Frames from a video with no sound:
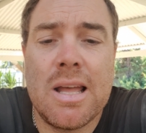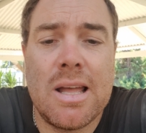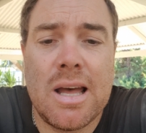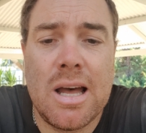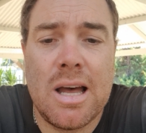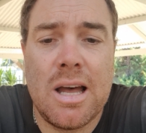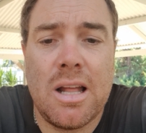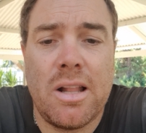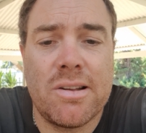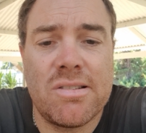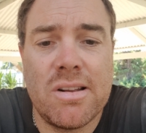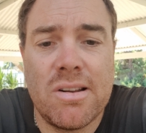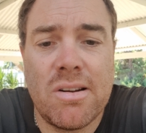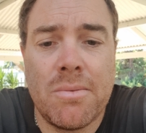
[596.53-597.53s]
Like I
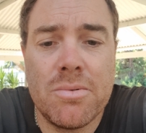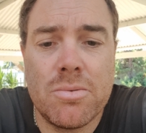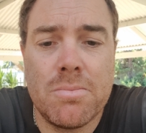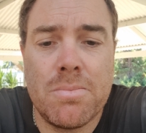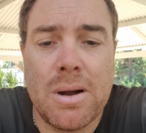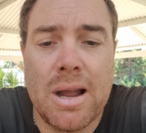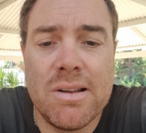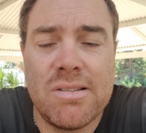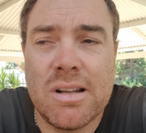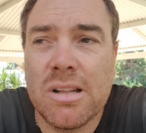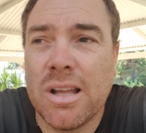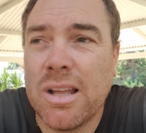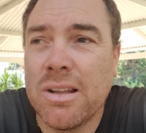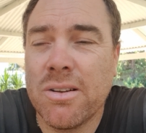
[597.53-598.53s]
said, I'm
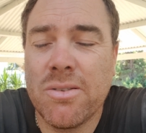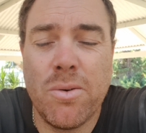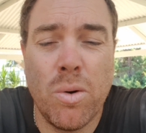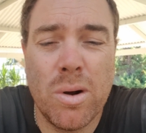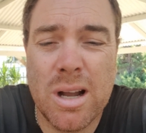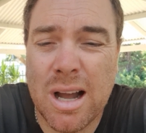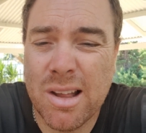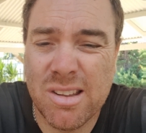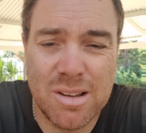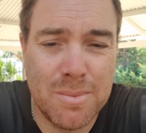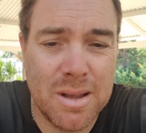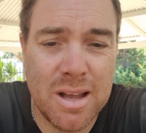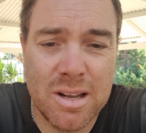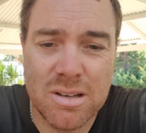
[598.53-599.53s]
basically forecasting
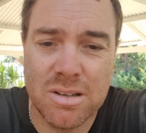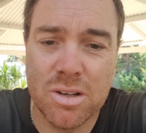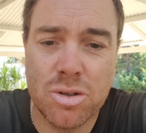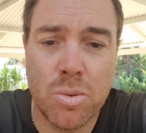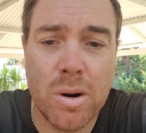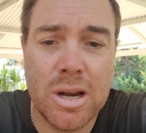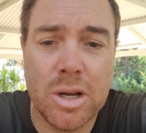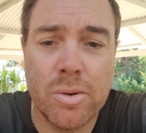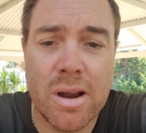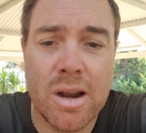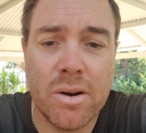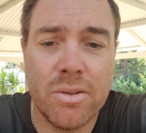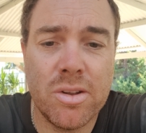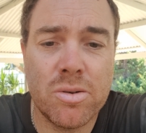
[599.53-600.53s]
about 20
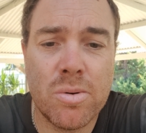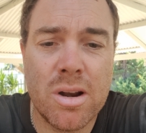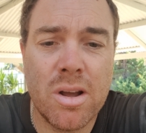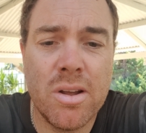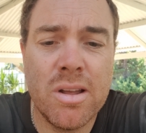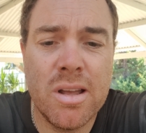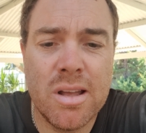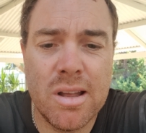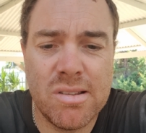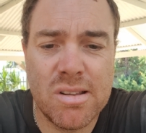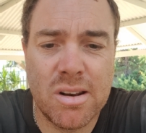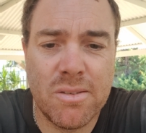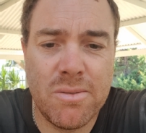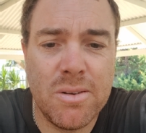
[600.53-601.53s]
grand on this reno
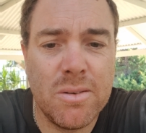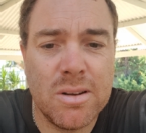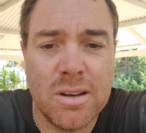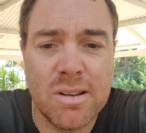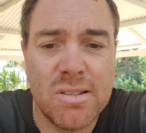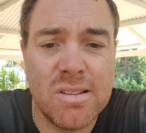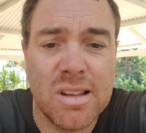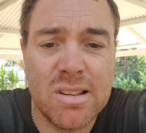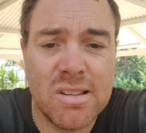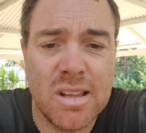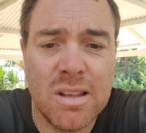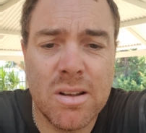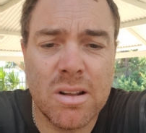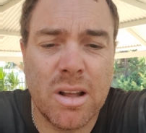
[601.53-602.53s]
instead of 50 to
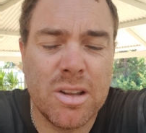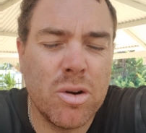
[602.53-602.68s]
60. Like